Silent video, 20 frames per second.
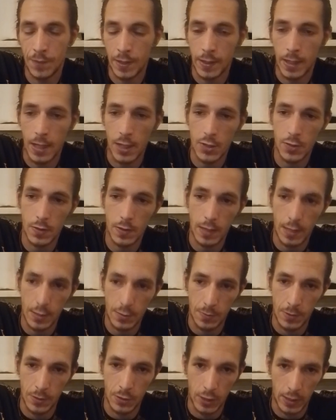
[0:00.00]
That has
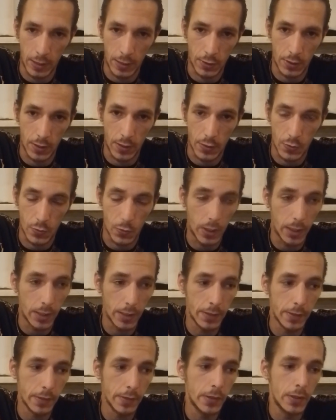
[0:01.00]
been changed as
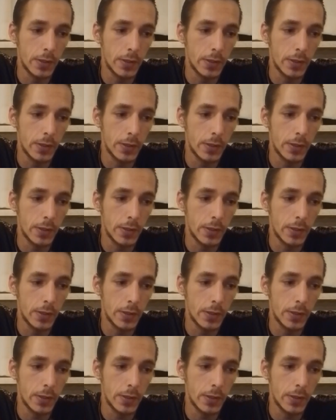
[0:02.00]
well.